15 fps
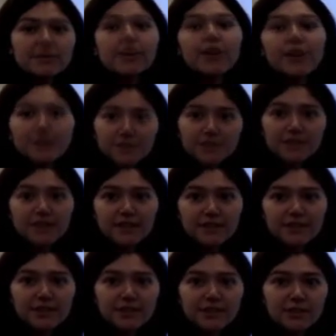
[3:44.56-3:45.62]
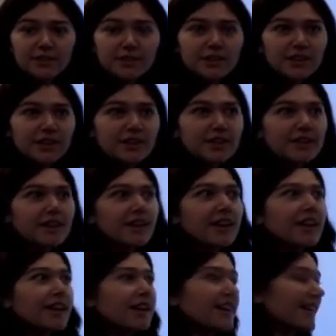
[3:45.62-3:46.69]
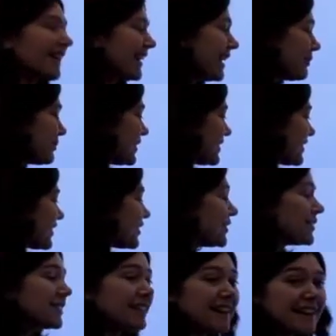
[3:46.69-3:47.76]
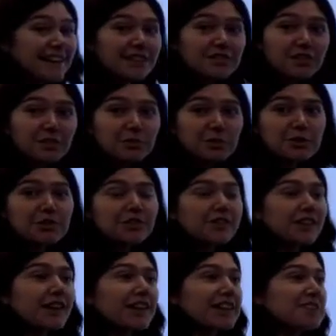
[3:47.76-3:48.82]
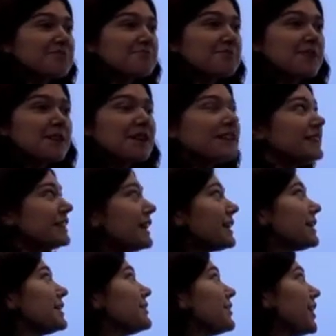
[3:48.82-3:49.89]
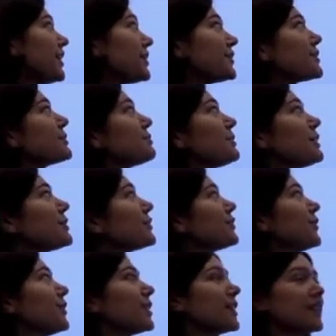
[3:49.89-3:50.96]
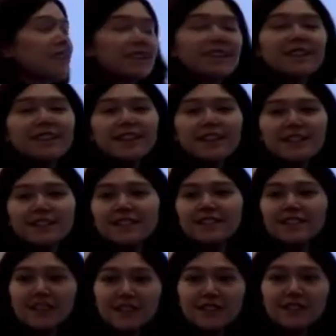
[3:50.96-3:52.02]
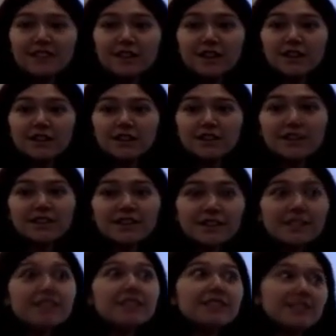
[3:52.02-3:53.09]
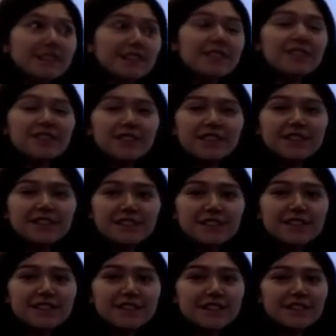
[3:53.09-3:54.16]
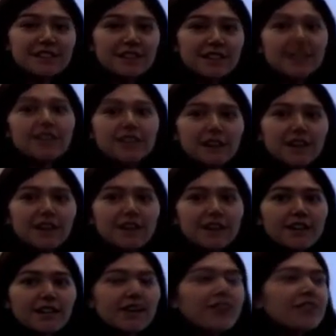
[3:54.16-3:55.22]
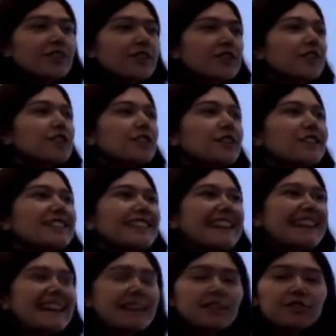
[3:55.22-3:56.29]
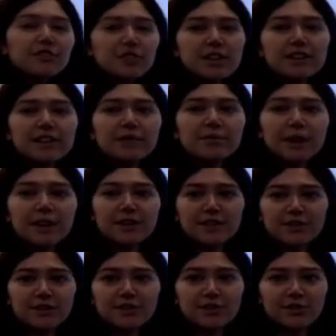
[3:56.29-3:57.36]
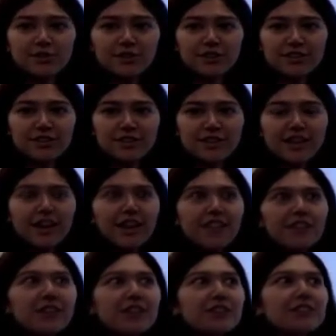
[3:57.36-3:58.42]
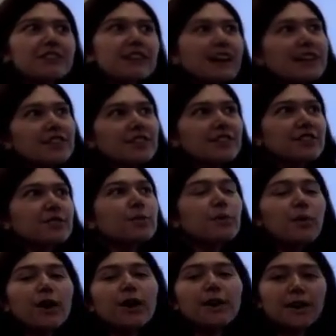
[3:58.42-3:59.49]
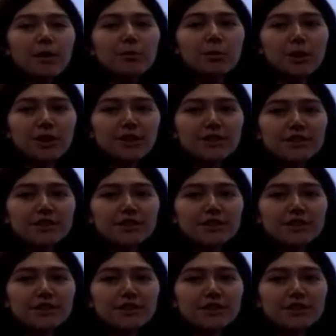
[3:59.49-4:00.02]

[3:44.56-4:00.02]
also less than or equal to 10. This includes negative numbers like negative 100 plus 4. That's negative 96. Is negative 96 less than 10? Yeah. Right, so there's infinitely many solutions. There's not just one number